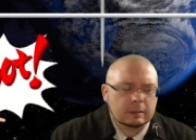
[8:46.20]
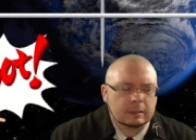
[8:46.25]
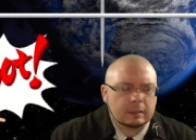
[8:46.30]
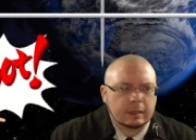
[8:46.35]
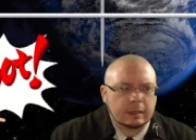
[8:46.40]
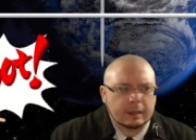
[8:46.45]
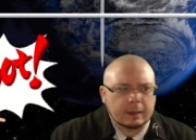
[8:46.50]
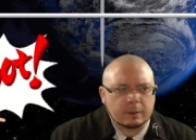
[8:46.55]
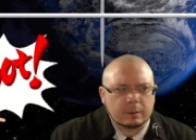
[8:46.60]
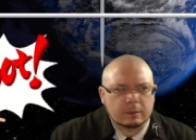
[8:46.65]

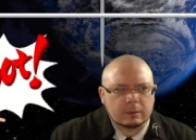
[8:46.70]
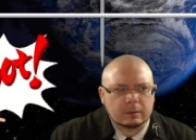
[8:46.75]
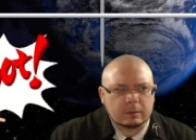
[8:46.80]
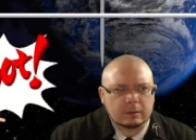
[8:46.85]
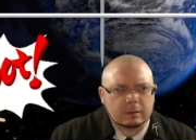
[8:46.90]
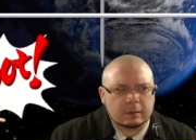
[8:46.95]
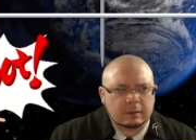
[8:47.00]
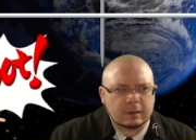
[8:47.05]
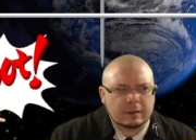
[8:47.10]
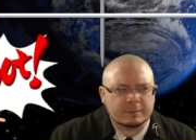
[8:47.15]
Now,
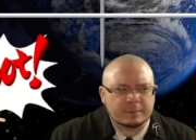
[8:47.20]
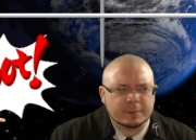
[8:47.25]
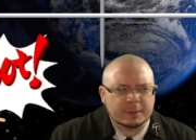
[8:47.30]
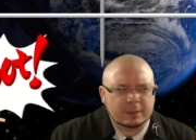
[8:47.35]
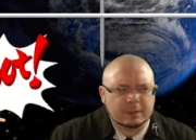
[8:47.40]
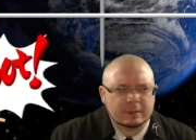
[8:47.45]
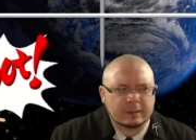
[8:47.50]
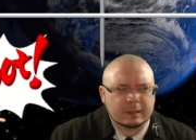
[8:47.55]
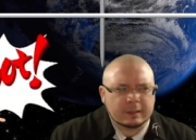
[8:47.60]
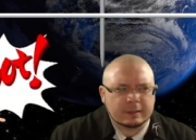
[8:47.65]
I've been
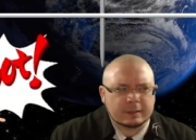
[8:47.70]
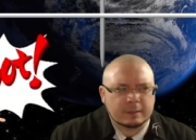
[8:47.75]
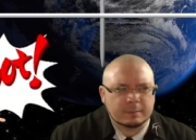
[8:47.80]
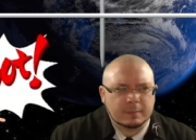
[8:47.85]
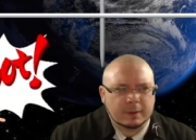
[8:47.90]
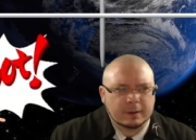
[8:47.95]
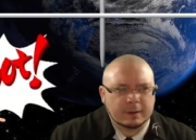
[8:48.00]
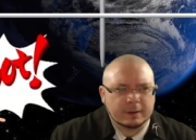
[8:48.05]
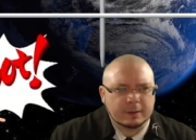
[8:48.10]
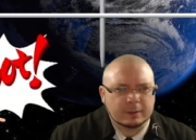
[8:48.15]
looking at the
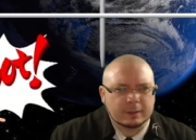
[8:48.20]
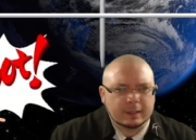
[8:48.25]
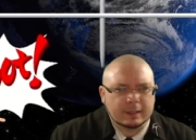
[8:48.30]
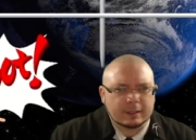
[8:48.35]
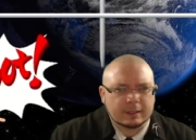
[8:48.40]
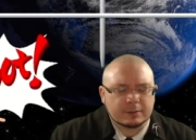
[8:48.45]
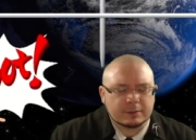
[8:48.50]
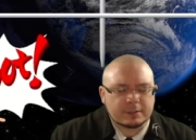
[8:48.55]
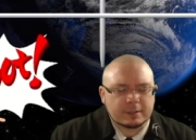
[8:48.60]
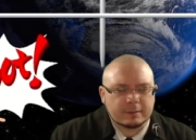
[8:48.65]
Mario
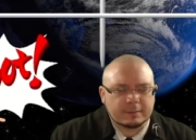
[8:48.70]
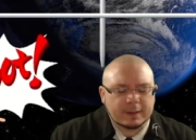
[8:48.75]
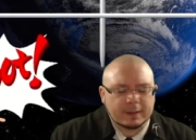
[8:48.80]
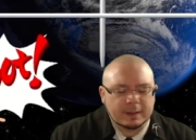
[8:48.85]
Lego stuff,